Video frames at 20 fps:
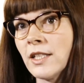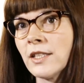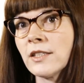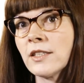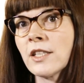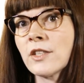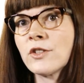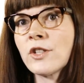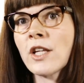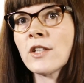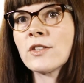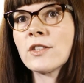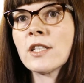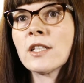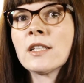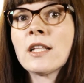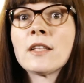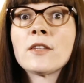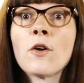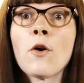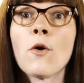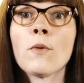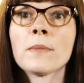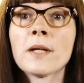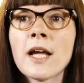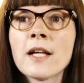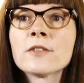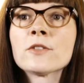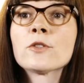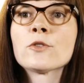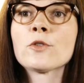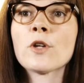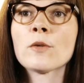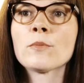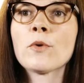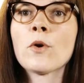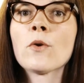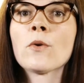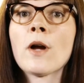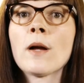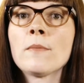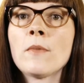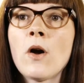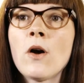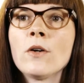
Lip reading: suggesting that the Home Cancer Drug Program